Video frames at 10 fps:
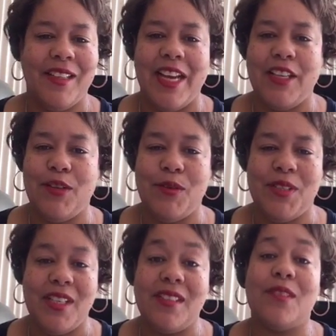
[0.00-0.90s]
thank you,
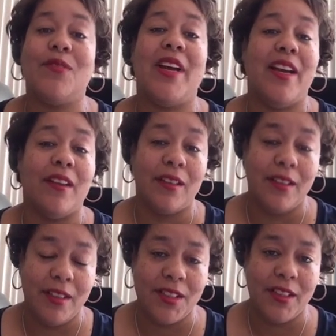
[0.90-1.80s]
Jesus, for air
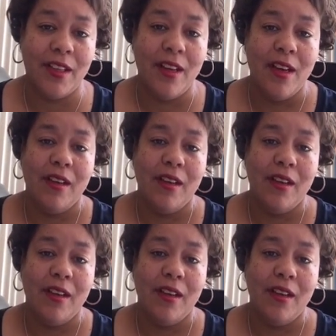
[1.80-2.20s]
conditioning.